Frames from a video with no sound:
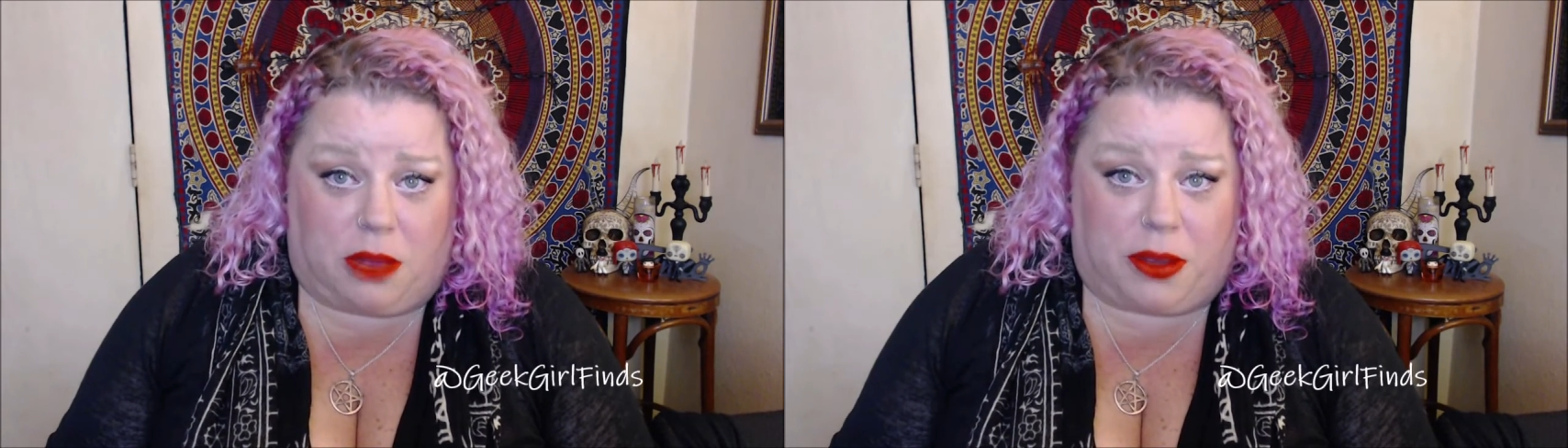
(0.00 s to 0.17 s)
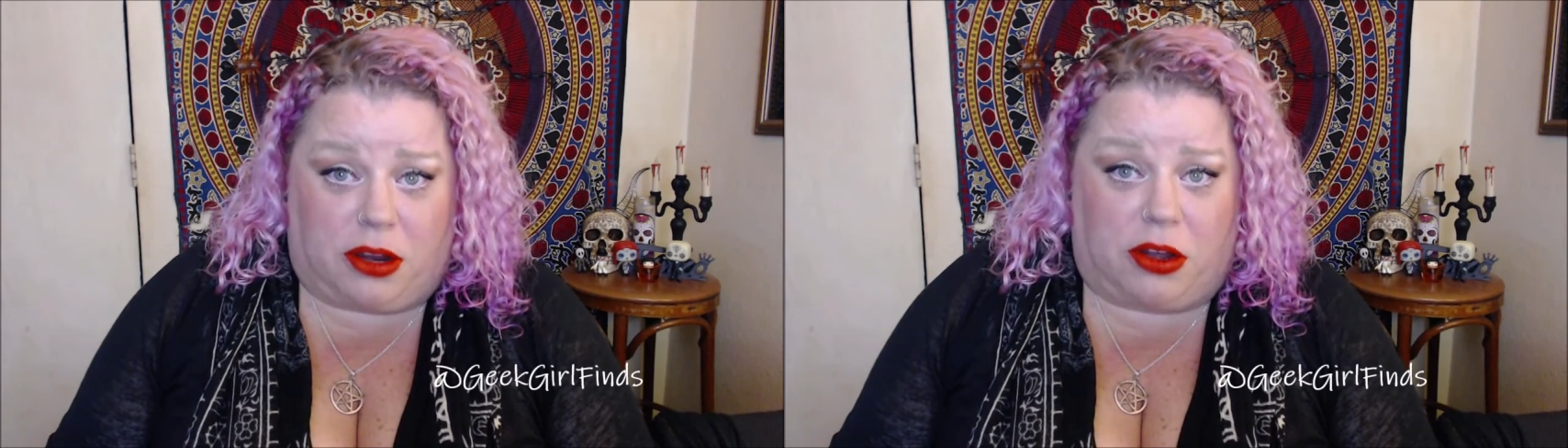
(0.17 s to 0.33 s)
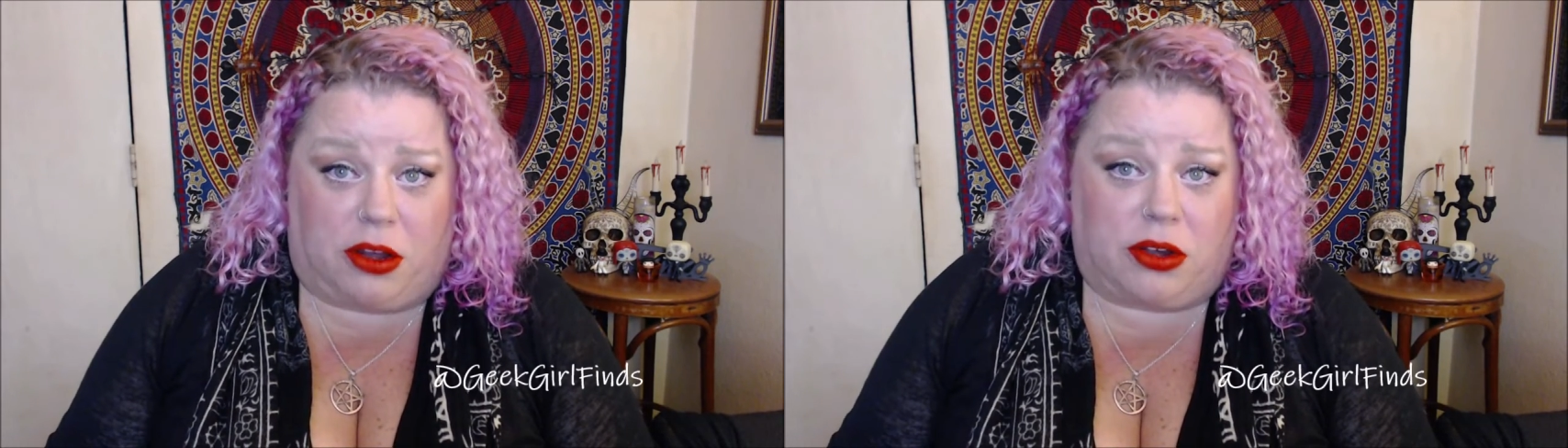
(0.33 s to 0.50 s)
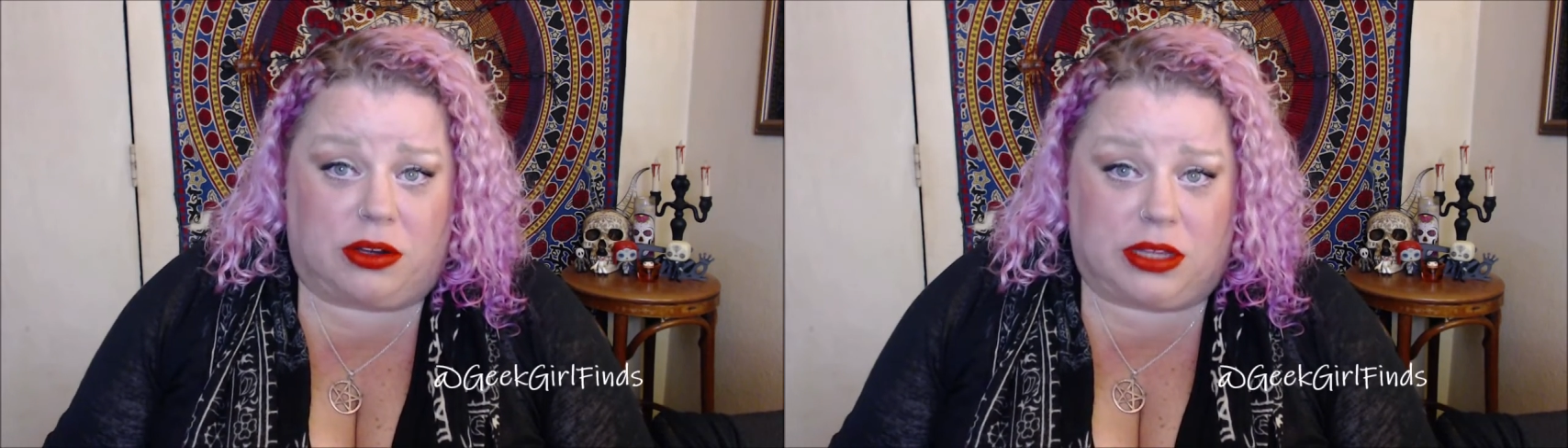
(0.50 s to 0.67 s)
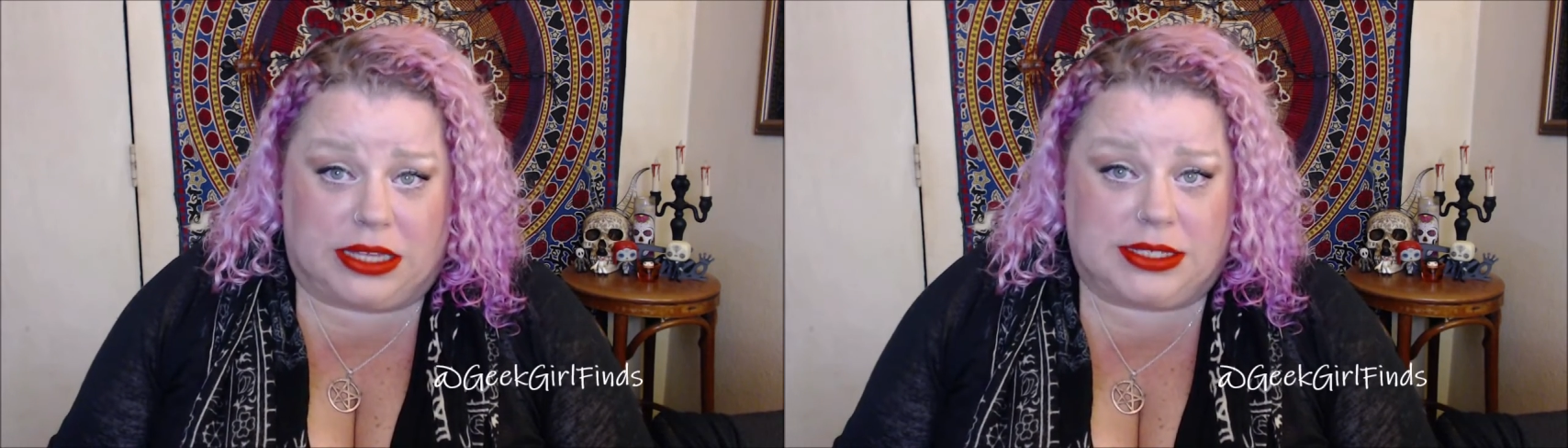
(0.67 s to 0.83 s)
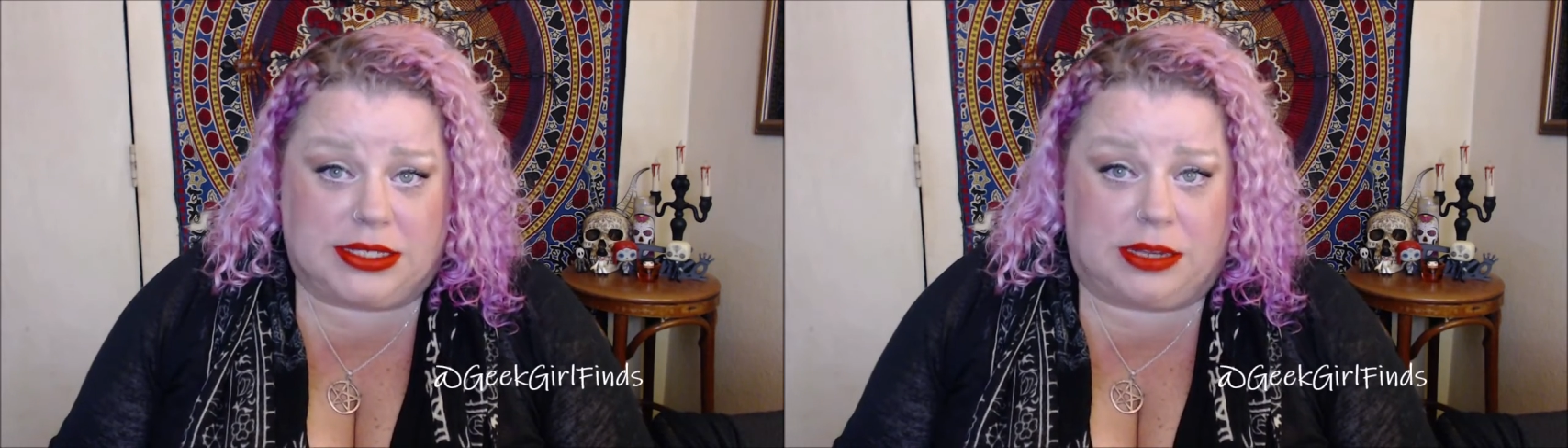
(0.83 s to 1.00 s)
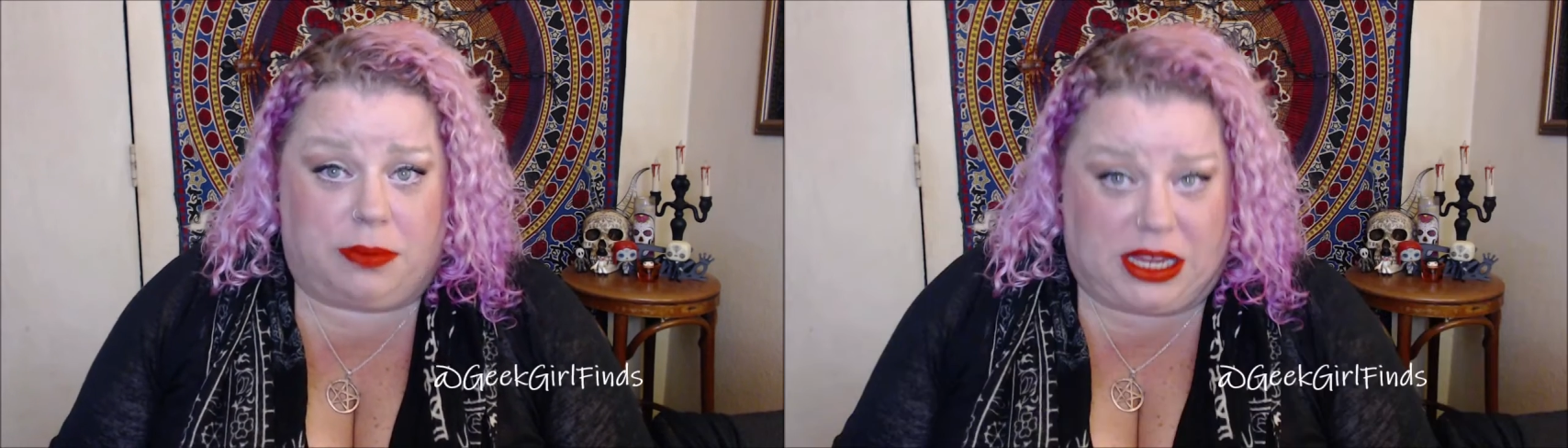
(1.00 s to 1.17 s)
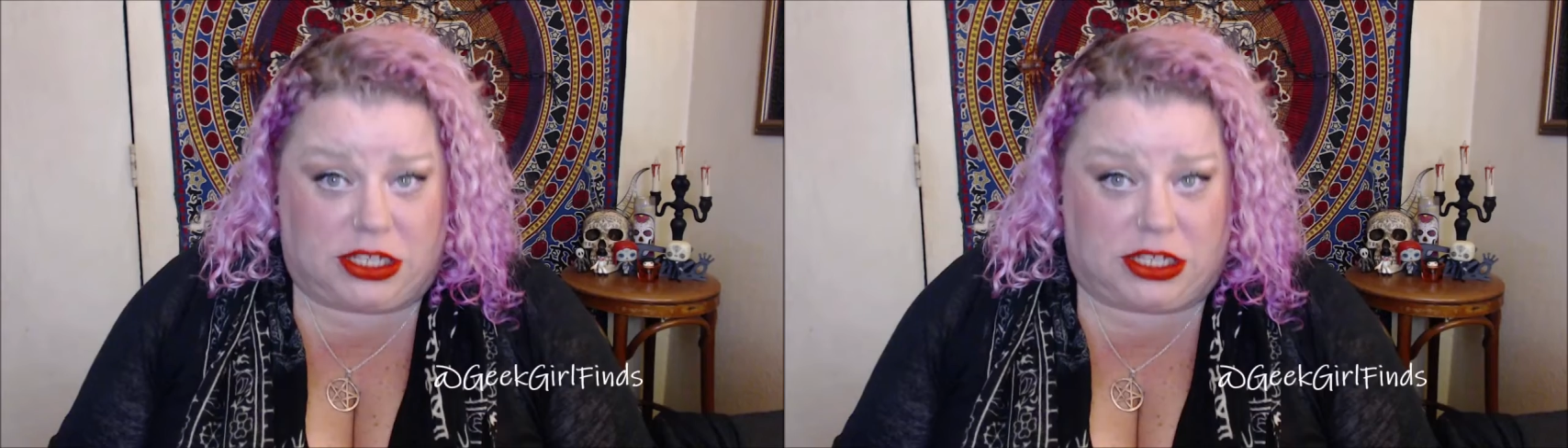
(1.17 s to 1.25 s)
but on her Lindsay B.